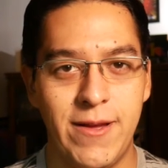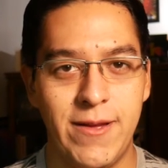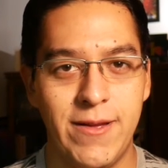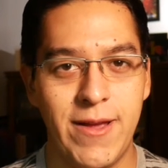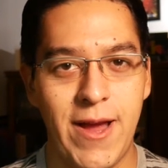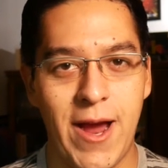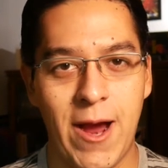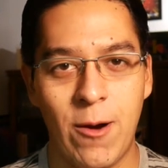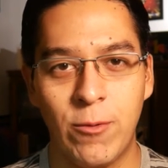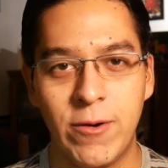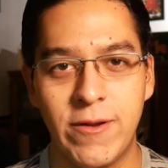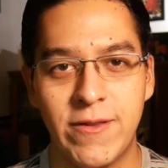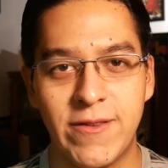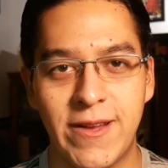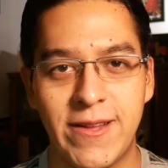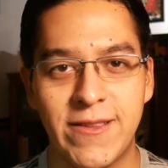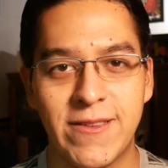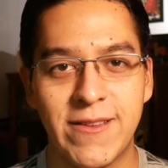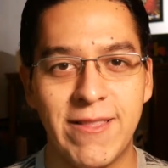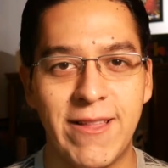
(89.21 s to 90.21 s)
I wouldn't
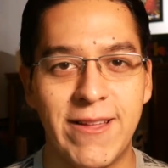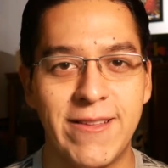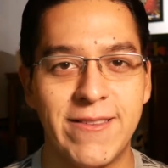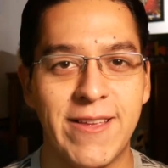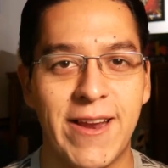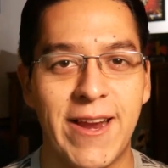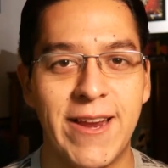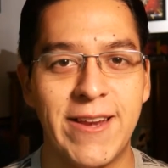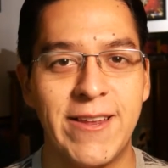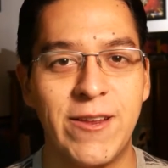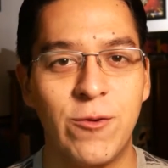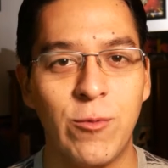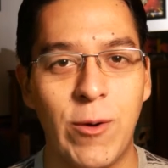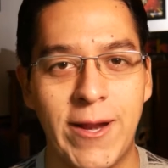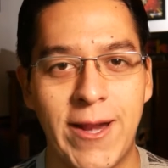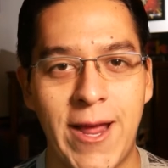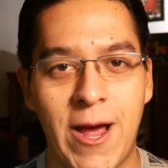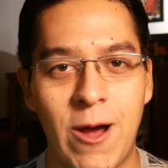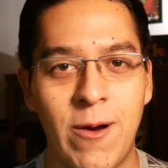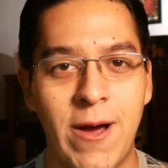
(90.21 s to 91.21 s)
say it's a lens that I need
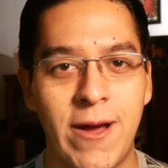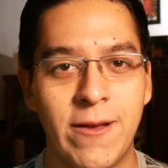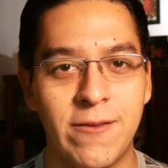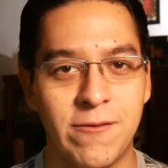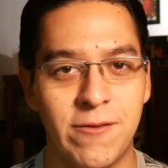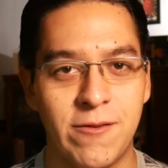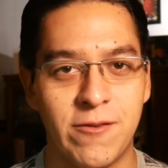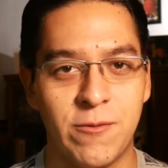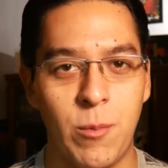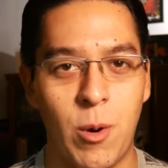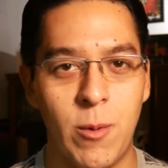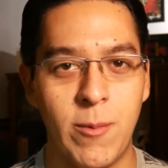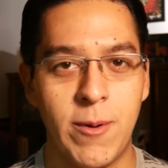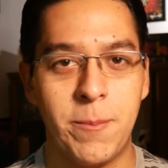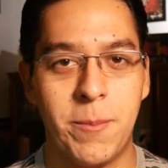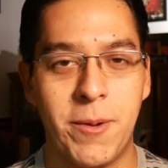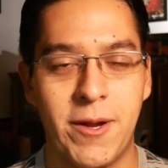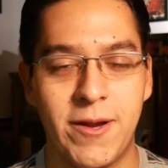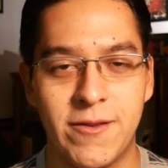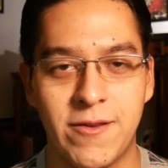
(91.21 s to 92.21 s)
right now as of this
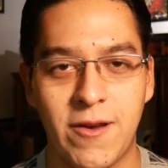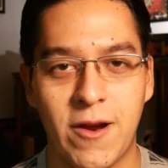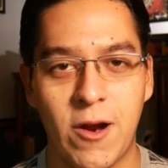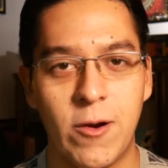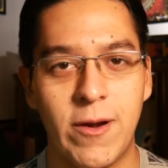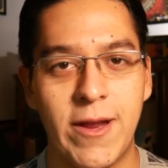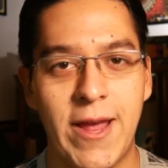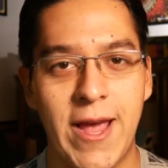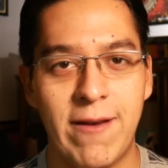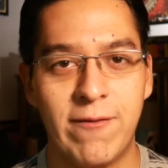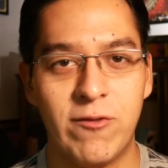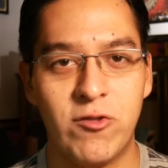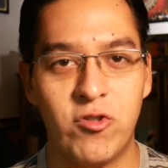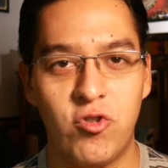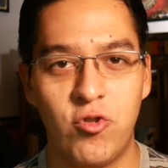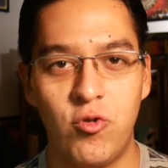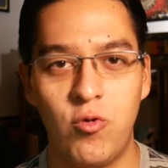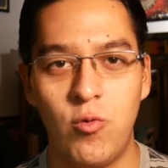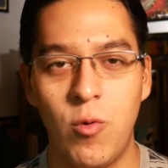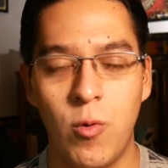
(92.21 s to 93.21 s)
moment, because I already have
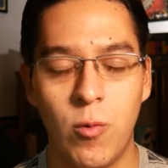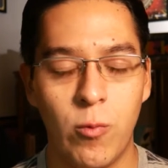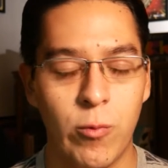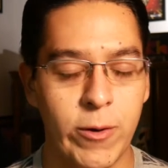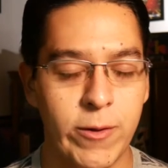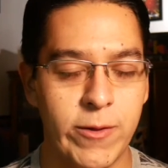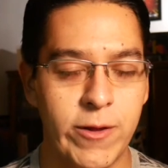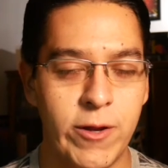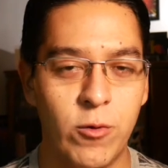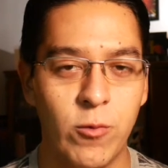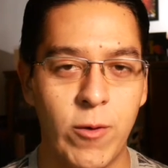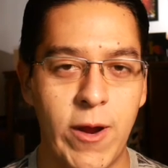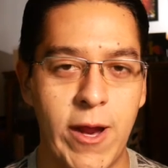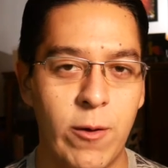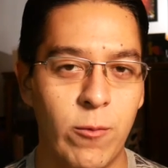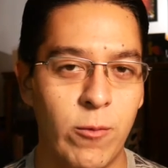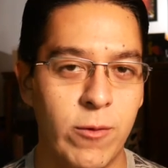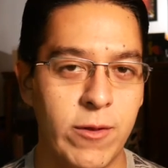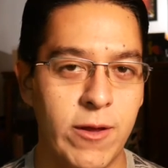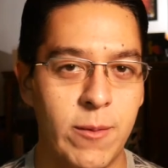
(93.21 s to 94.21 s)
two really
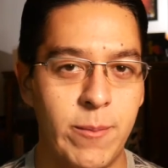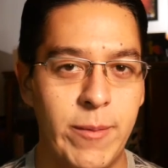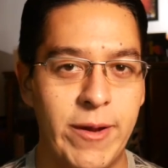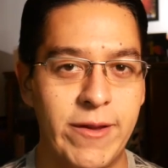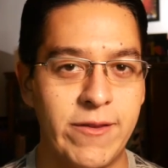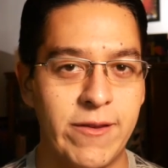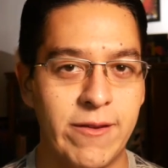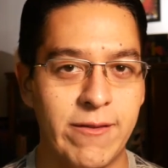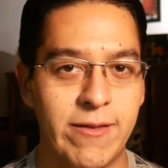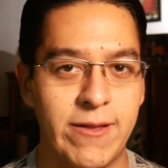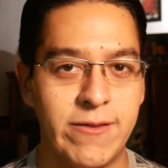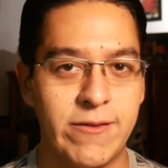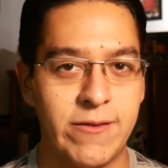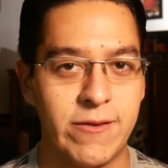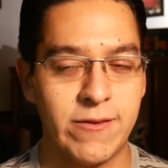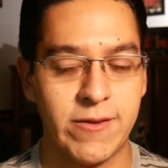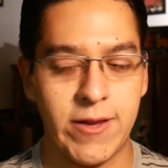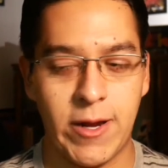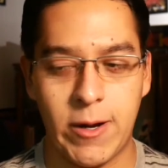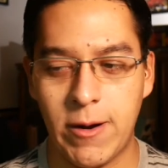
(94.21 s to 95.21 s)
great, really amazing
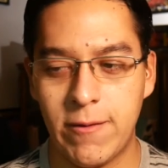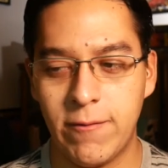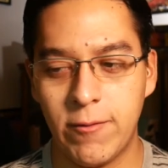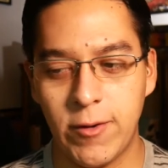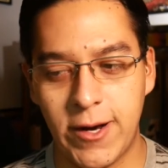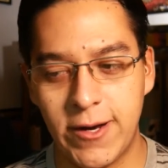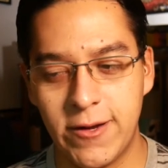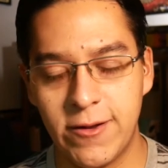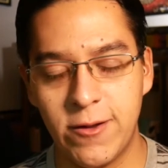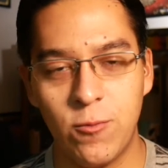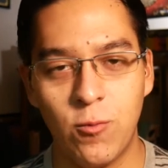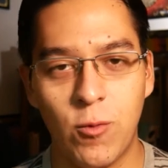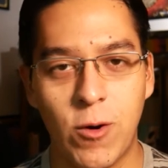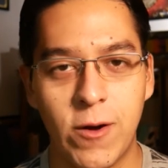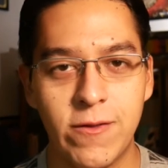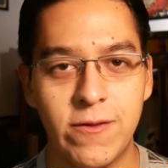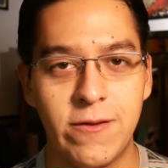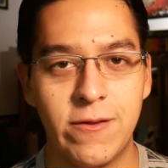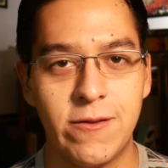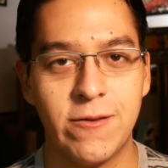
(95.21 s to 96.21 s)
lenses. However, I did
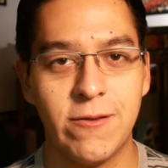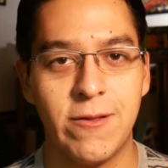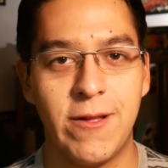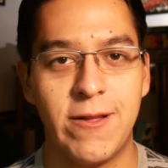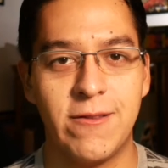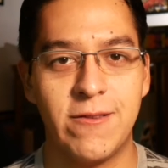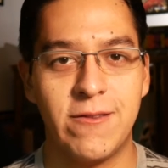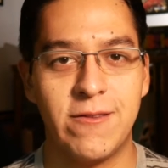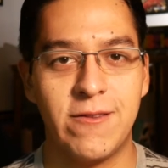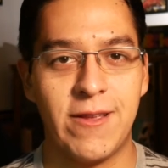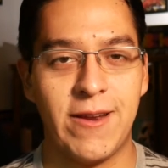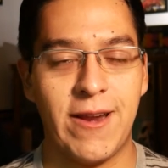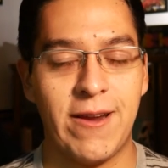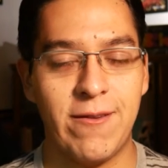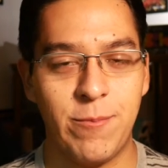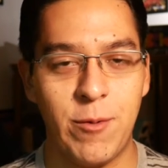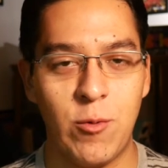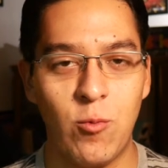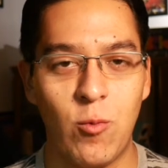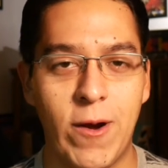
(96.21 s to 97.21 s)
want this lens, and
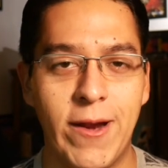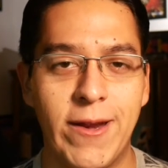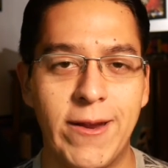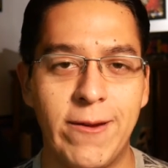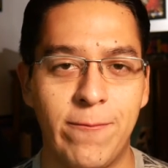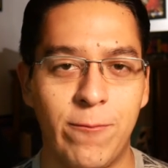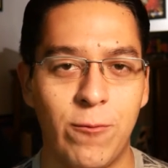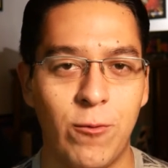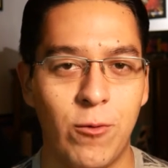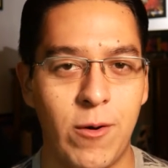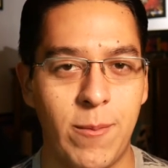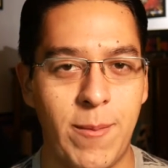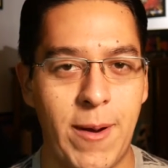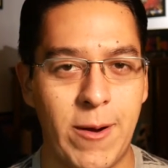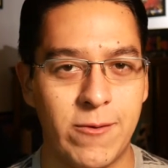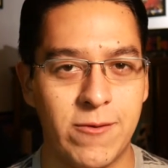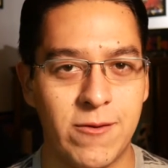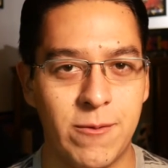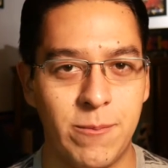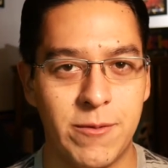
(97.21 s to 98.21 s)
I've been wanting it for
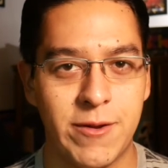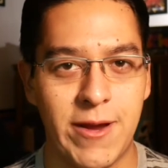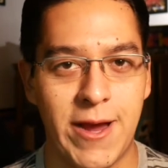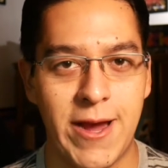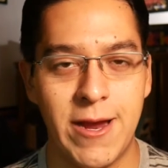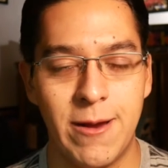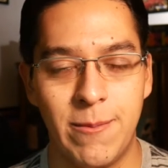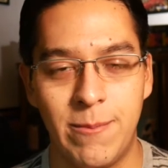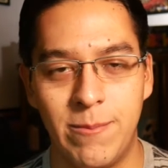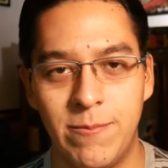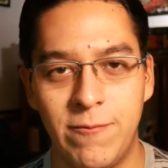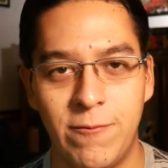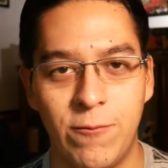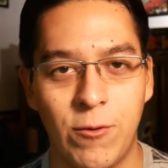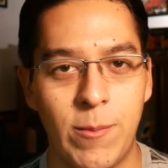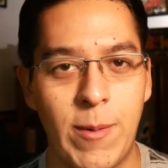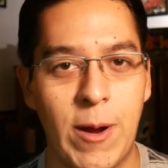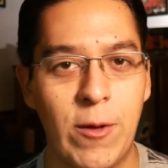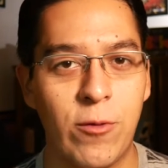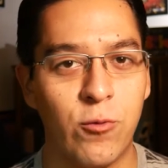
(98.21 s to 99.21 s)
about some time,
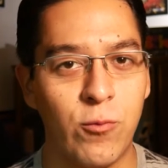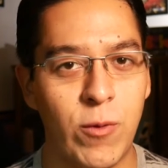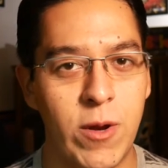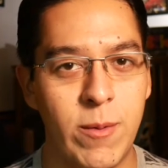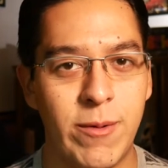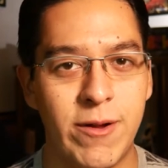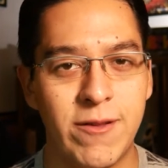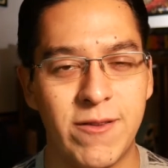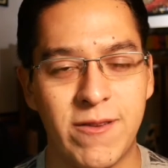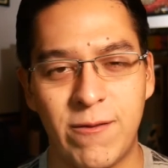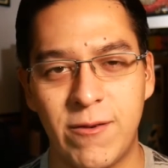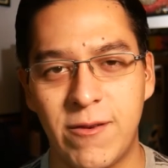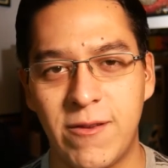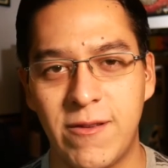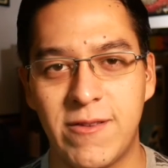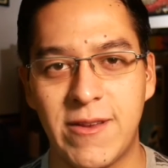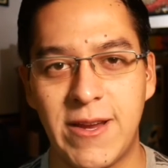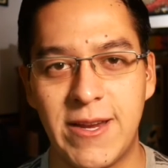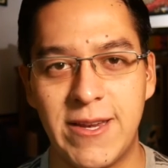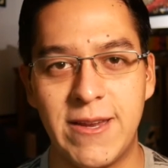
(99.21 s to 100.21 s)
for about 3 months ever
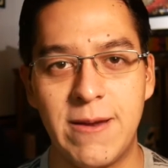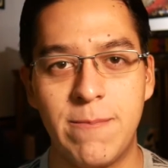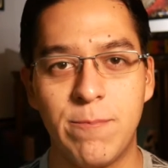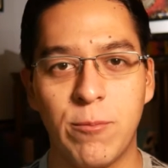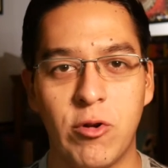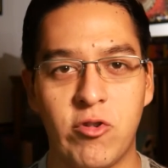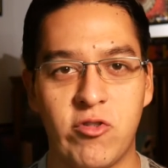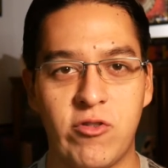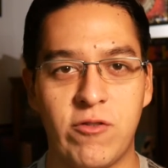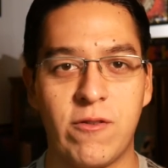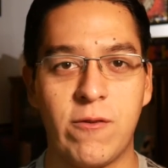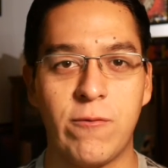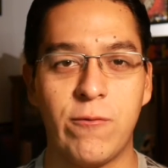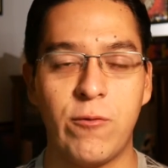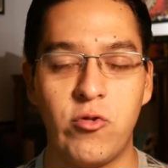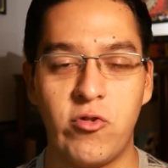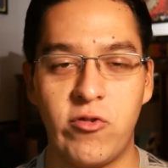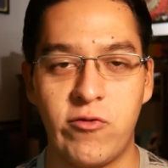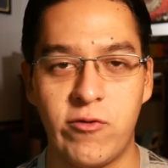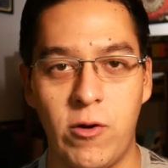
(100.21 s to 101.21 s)
since I did purchase the
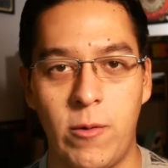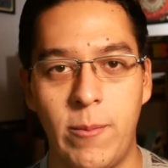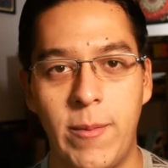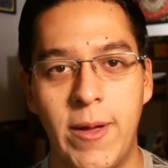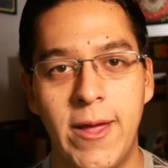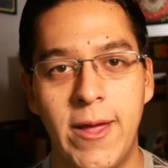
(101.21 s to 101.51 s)
Fujifilm